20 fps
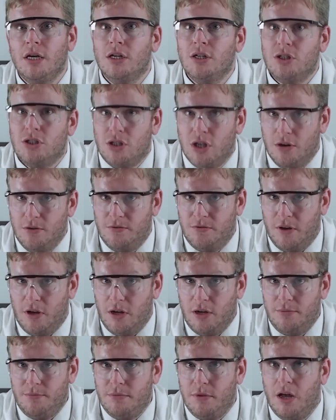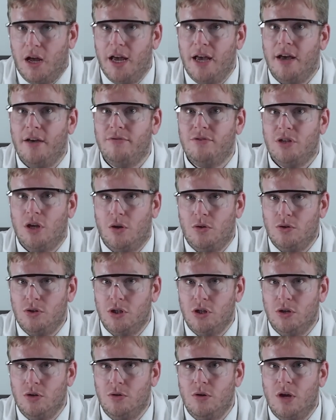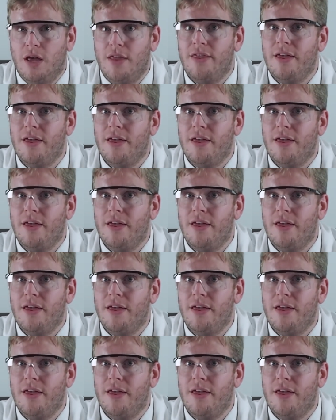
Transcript: So far, I have told you